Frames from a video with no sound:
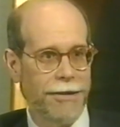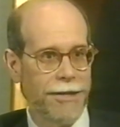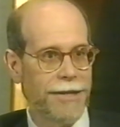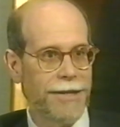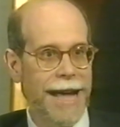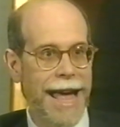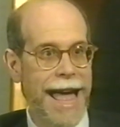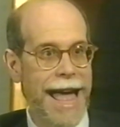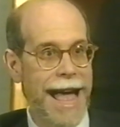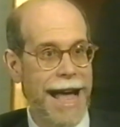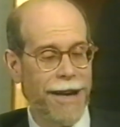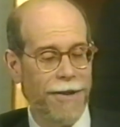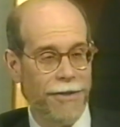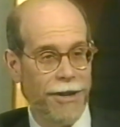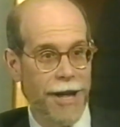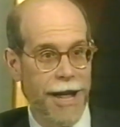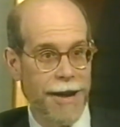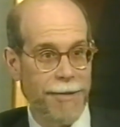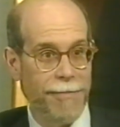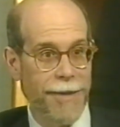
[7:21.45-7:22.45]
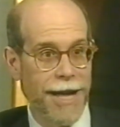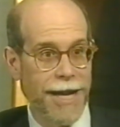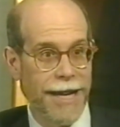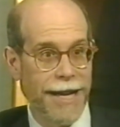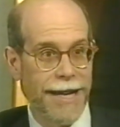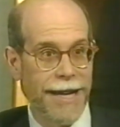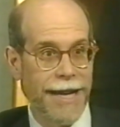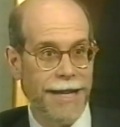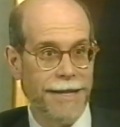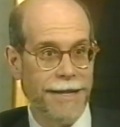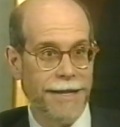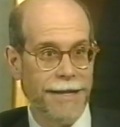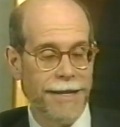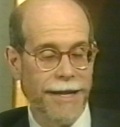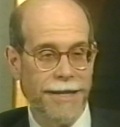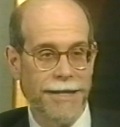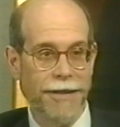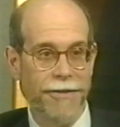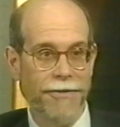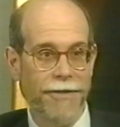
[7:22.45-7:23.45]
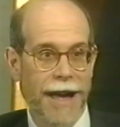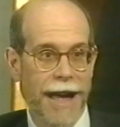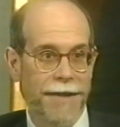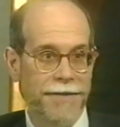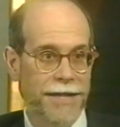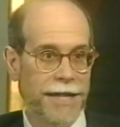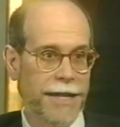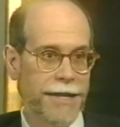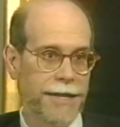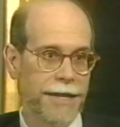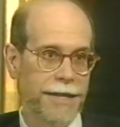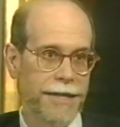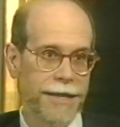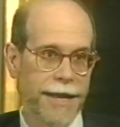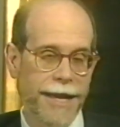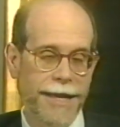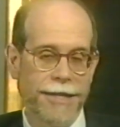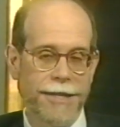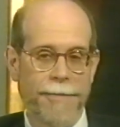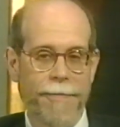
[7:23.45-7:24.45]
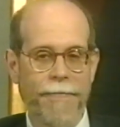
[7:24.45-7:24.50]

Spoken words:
It's a heck of a lot of money in 1865-66.